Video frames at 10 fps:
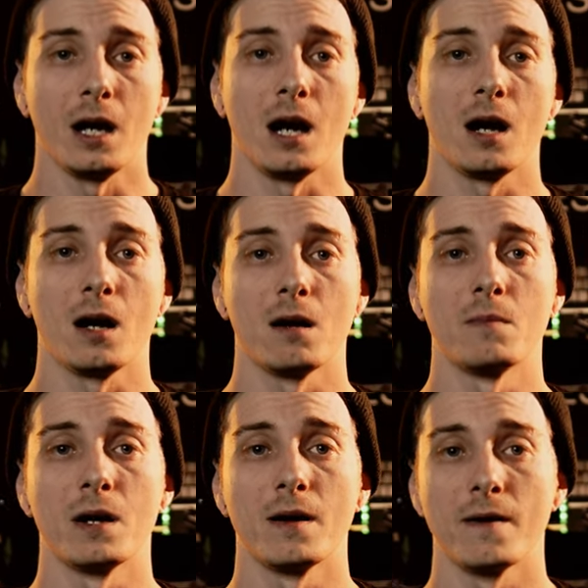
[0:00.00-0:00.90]

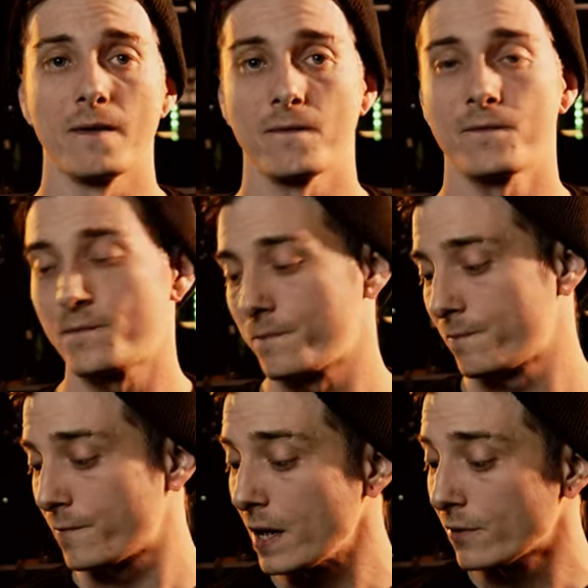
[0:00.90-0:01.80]
um,
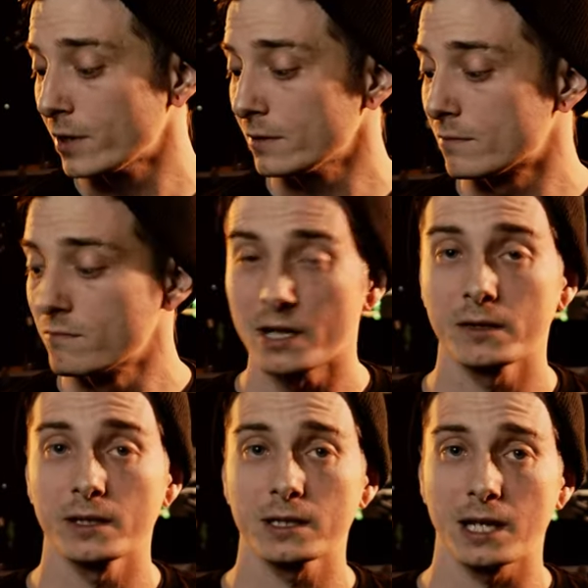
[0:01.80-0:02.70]
favorite
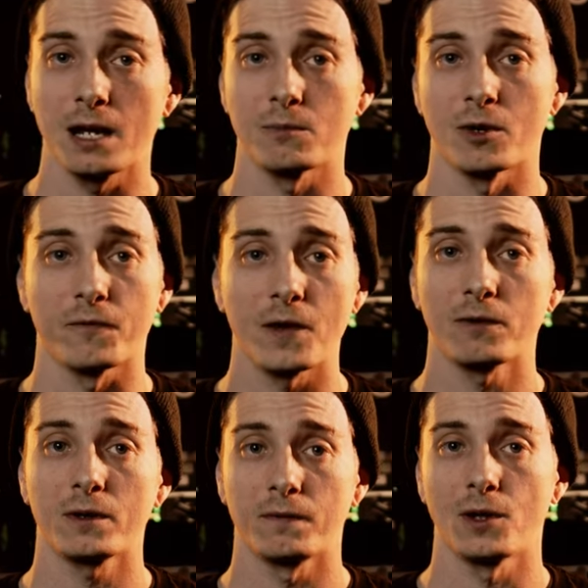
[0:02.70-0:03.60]
mirrorless camera,
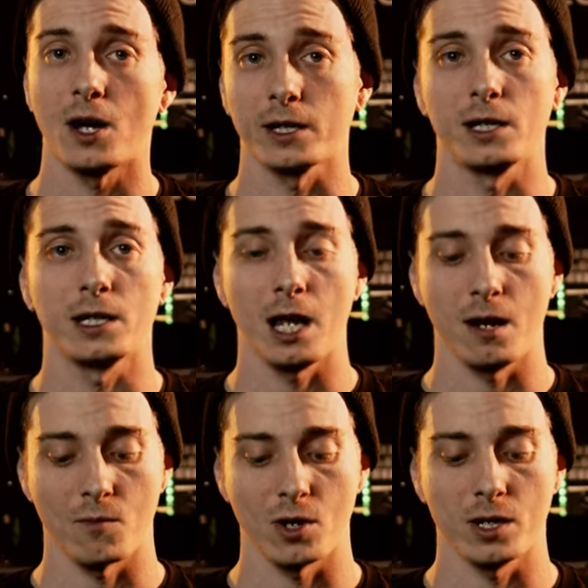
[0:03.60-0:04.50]
favorite vlogging
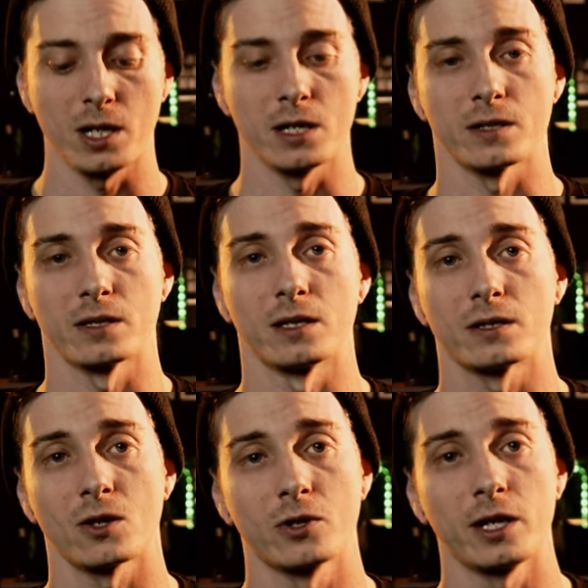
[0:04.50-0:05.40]
camera is the
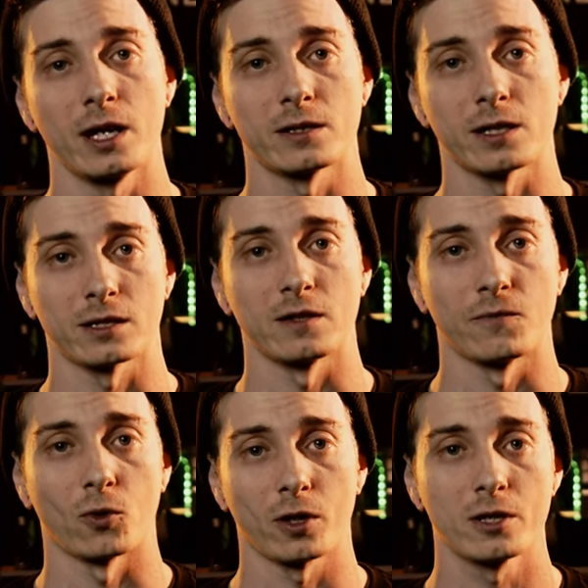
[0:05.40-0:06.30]
Sony
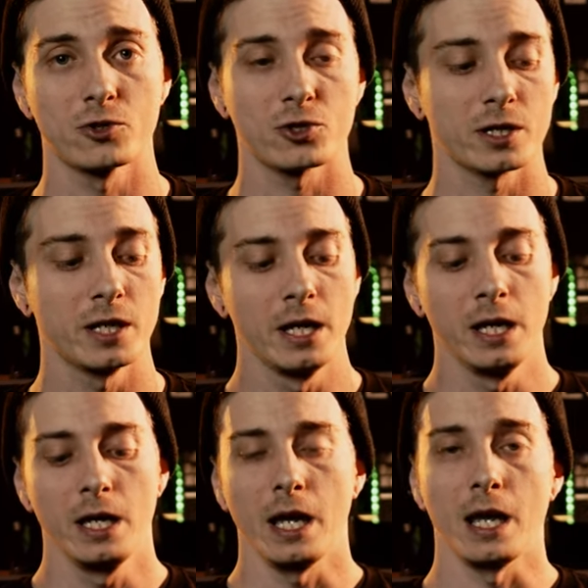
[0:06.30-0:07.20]
a6400.
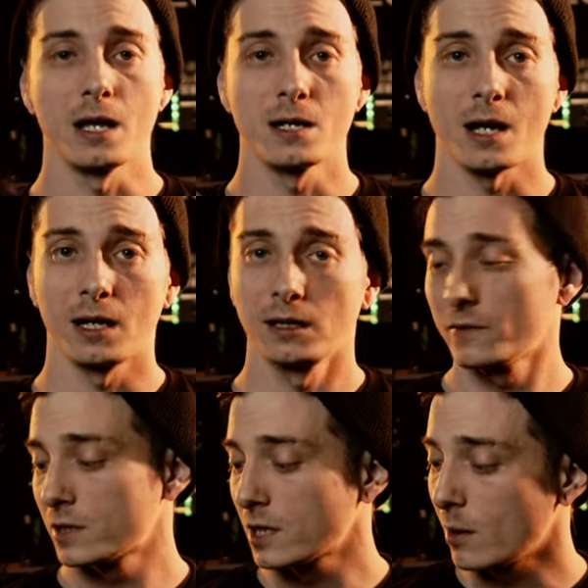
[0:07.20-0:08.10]
And I
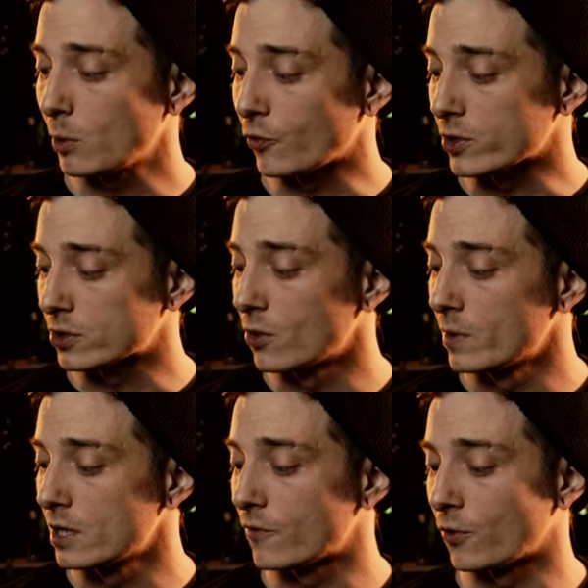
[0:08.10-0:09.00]
love this camera for so
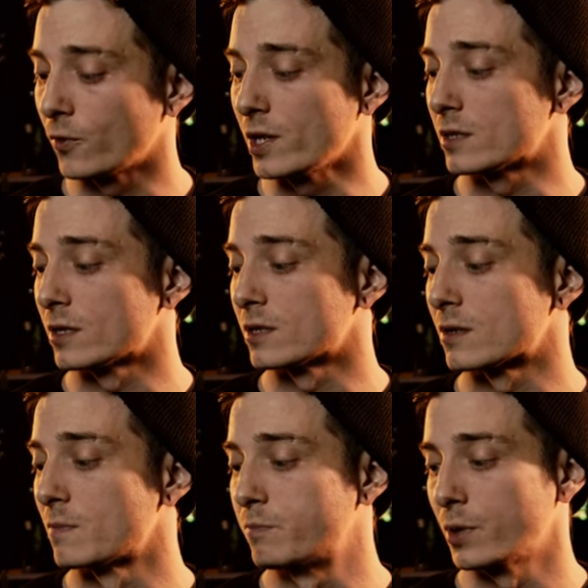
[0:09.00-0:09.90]
many different
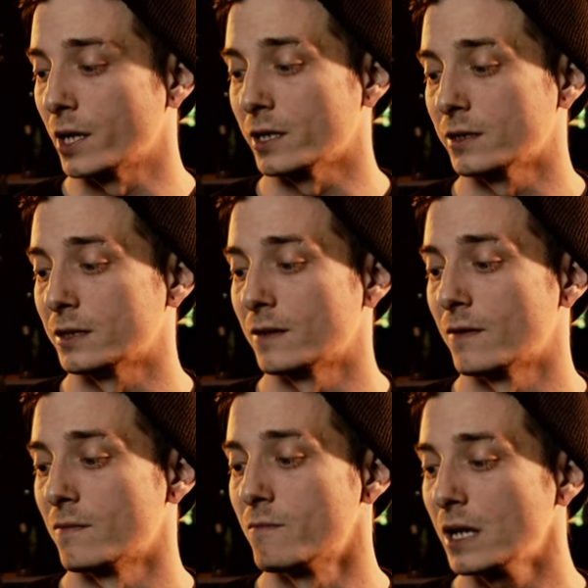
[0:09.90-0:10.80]
reasons, but
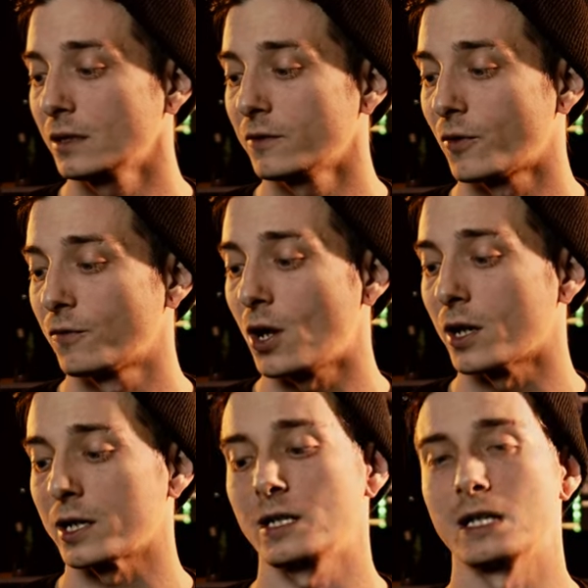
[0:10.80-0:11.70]
mainly for
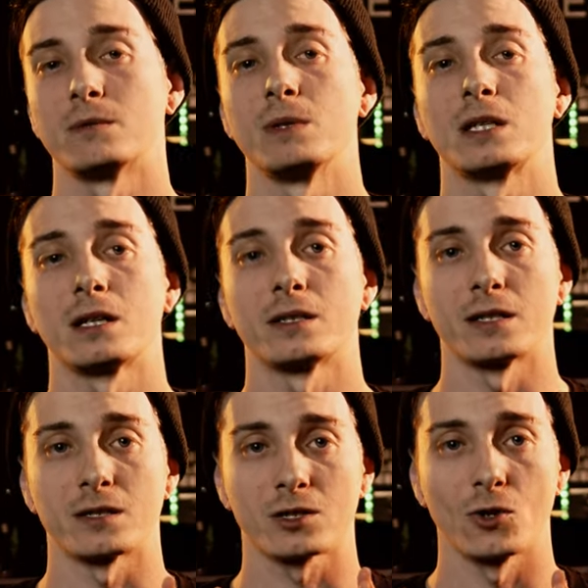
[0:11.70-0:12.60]
vlogging is because
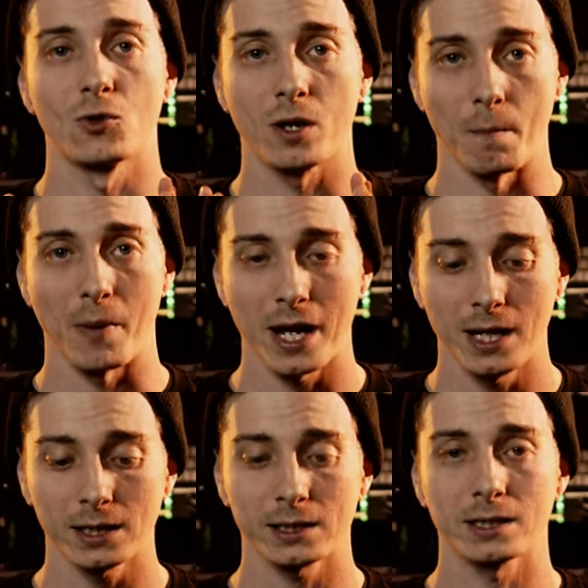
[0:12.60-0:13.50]
it's so
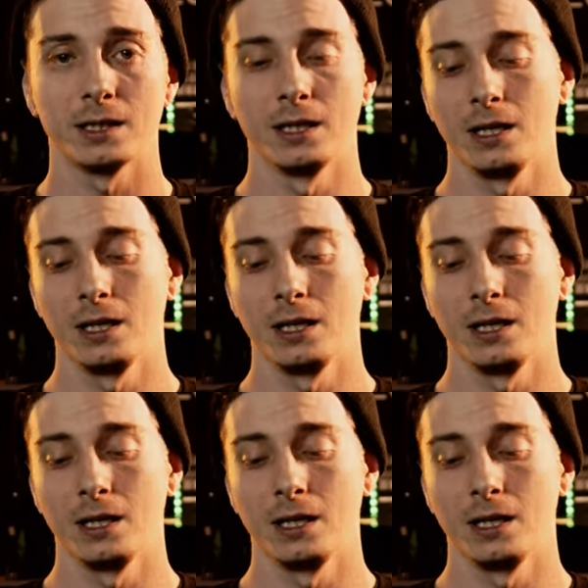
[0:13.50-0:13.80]
compact,